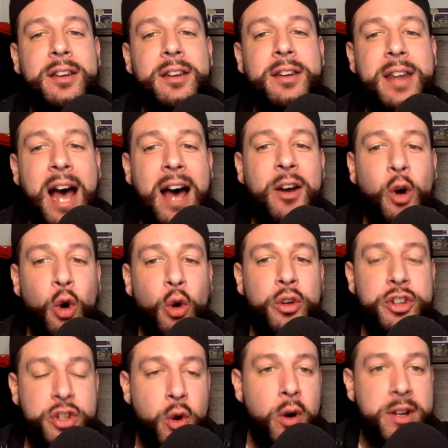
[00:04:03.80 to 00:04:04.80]
not
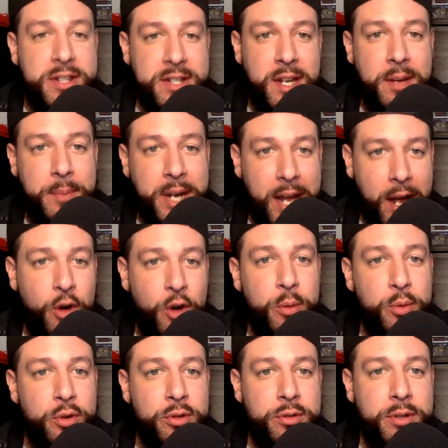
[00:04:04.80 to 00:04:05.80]
hold your team
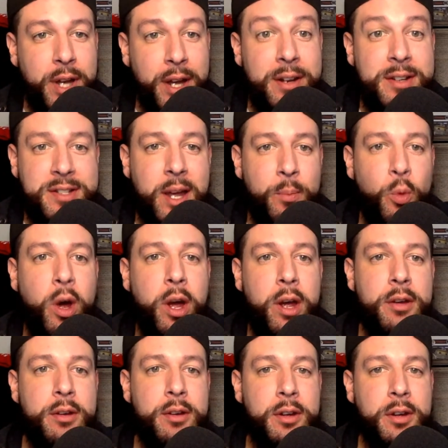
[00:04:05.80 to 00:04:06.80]
accountable in the same
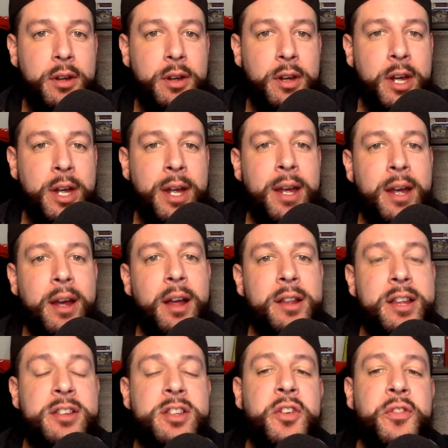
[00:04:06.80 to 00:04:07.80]
way.
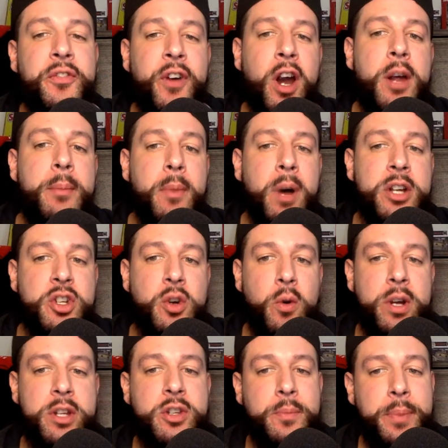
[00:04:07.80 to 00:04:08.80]
This is very much
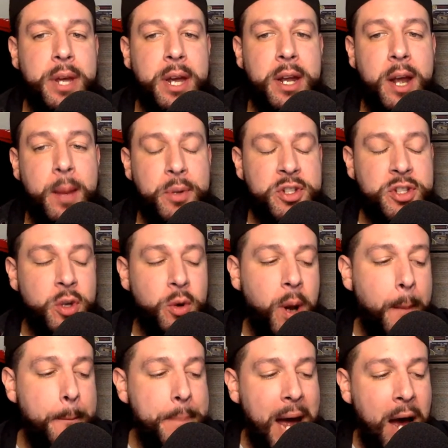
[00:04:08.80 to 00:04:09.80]
going to be an episode
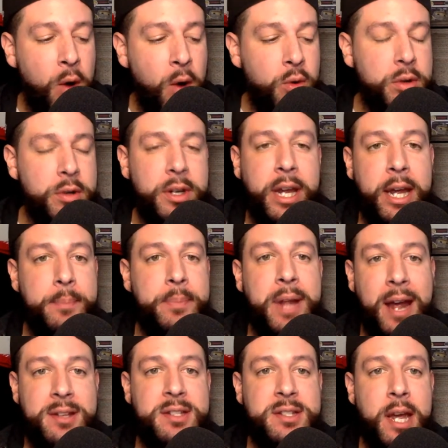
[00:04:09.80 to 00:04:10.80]
about keep
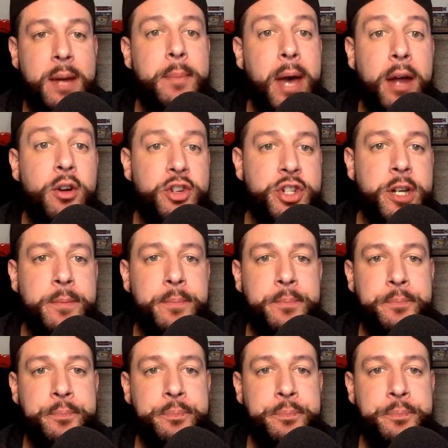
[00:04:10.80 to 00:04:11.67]
that same energy.